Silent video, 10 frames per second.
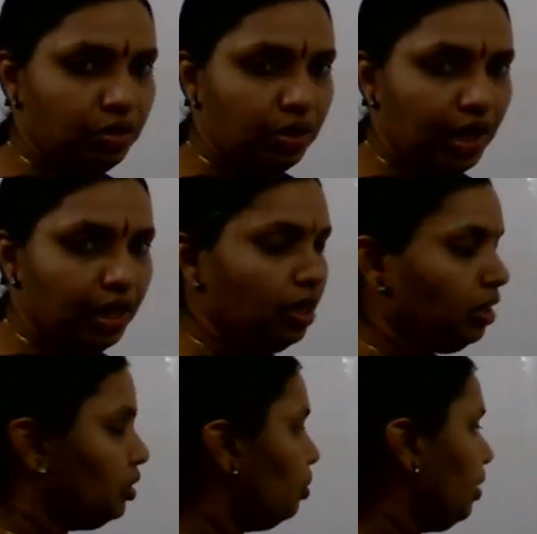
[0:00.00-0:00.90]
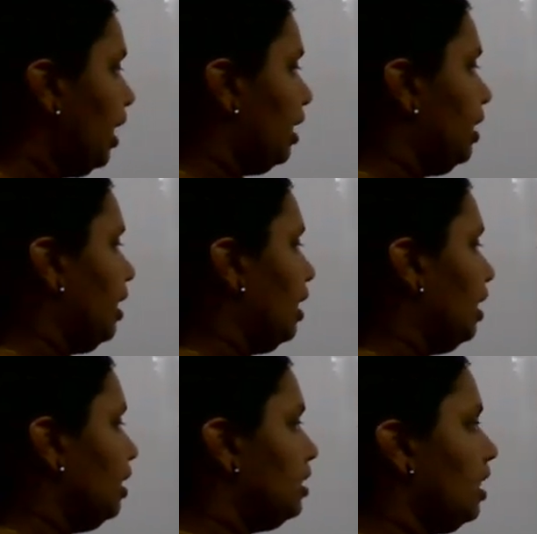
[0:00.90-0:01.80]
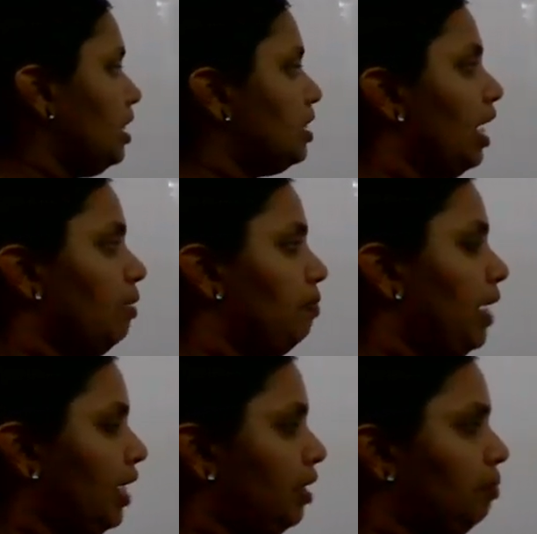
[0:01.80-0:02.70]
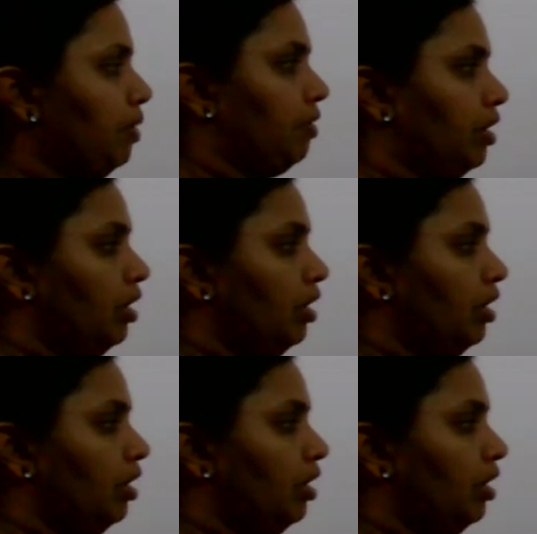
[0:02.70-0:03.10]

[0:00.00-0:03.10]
Okay, so we are taking this as the apparent power.